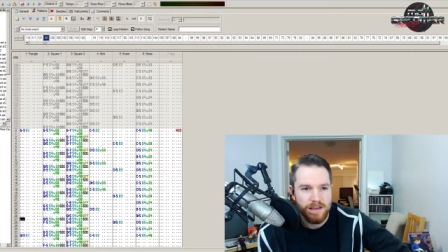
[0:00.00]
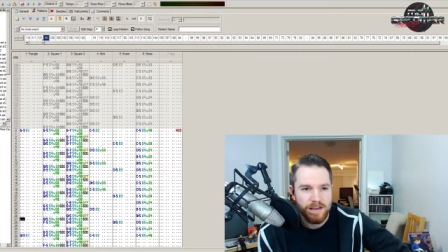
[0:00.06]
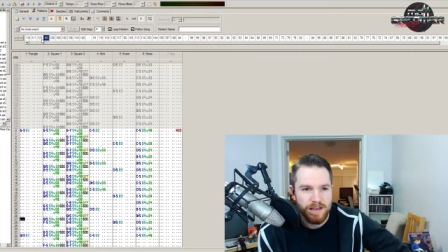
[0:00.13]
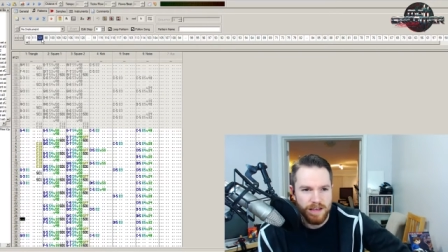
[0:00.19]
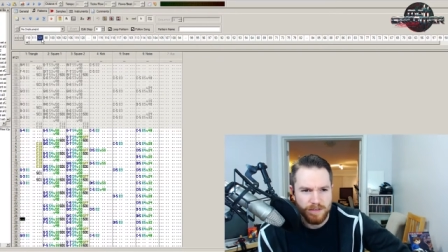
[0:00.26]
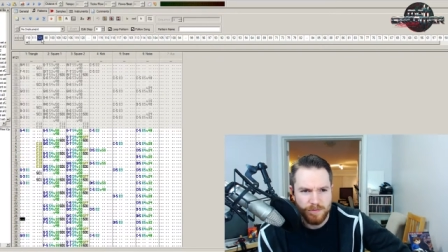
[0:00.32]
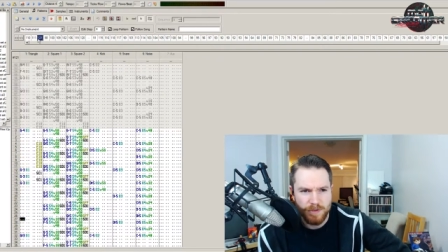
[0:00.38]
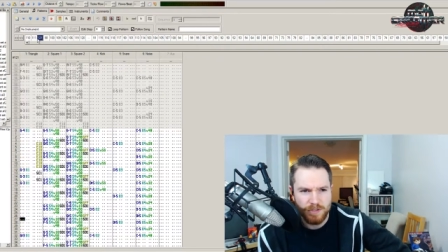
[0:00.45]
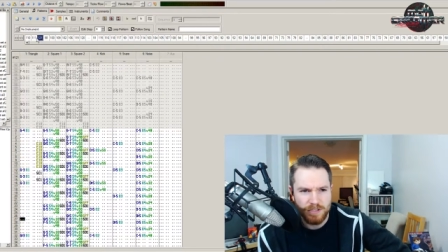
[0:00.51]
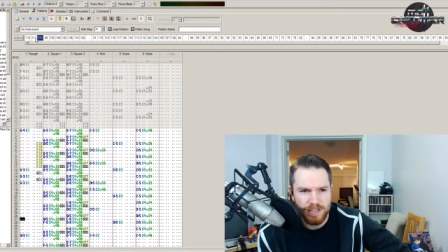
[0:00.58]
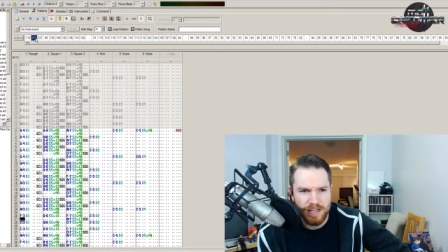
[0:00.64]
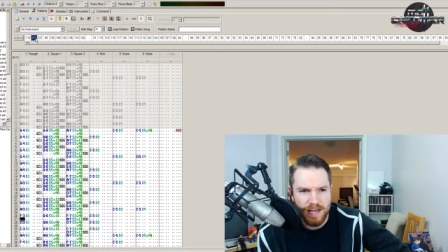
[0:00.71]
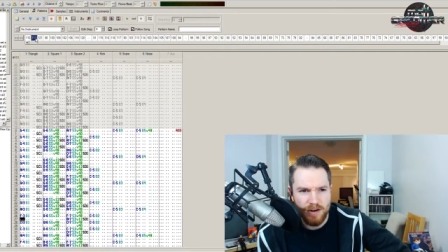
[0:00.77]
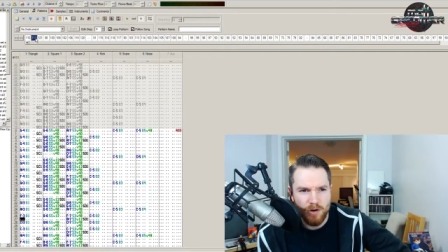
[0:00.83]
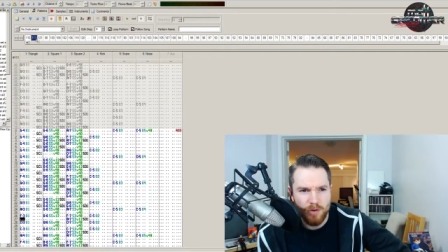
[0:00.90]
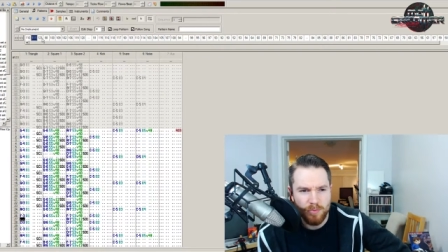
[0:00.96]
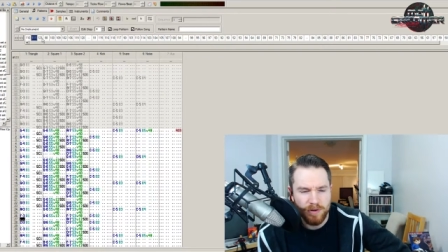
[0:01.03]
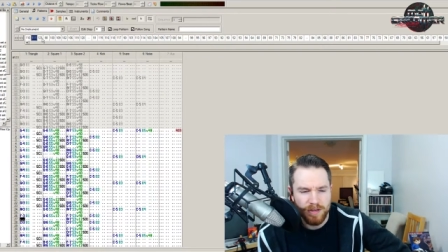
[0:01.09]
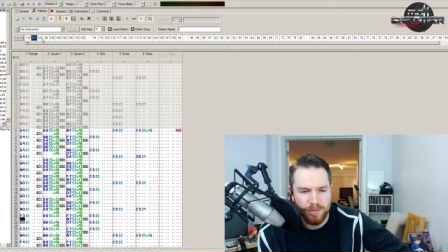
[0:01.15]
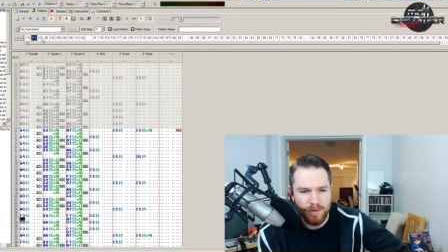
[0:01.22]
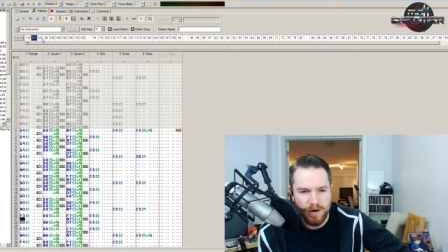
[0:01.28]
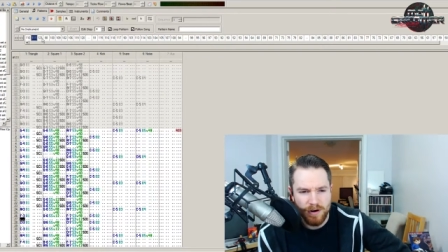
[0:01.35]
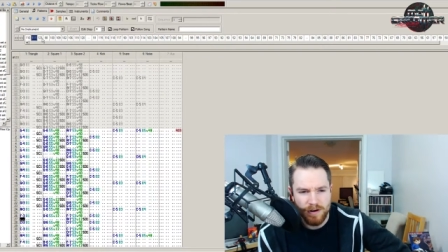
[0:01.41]
especially in that
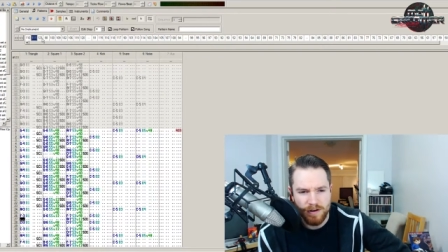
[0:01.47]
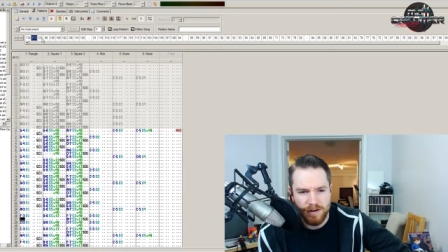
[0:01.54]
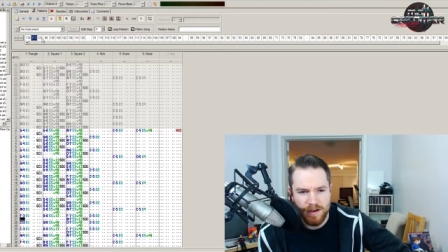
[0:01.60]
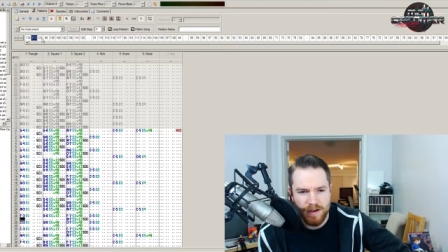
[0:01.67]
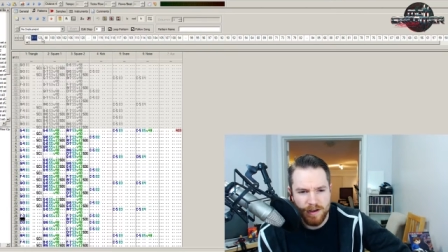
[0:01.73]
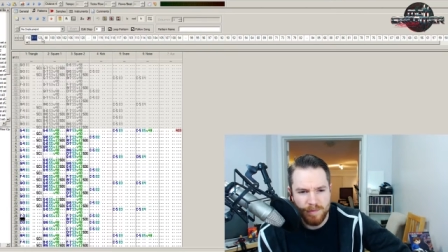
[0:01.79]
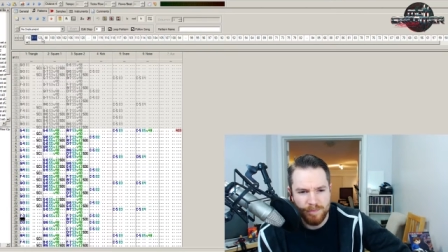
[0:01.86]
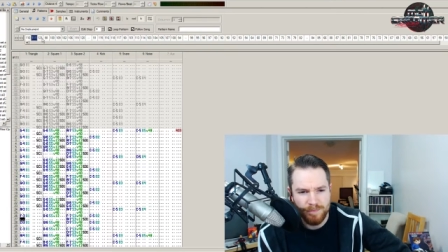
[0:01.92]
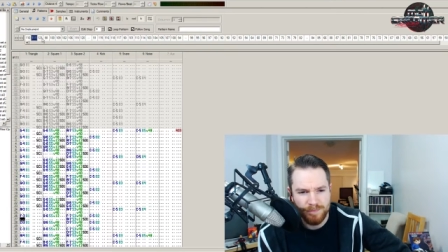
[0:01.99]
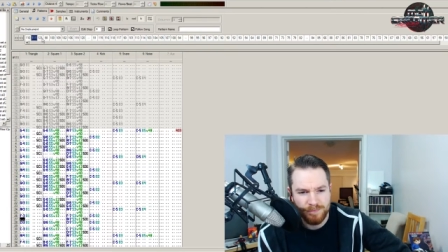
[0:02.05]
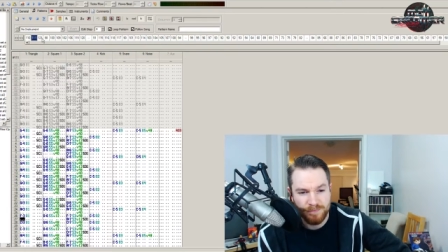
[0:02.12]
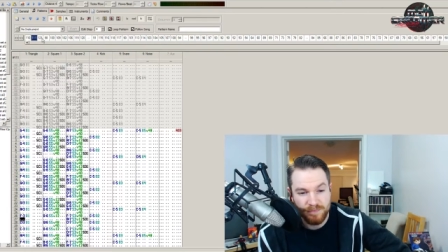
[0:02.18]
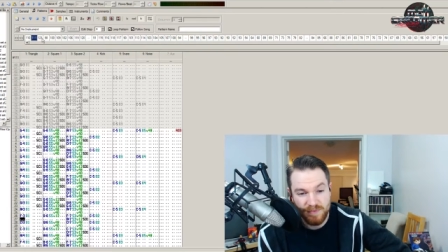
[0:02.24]
opening part, um,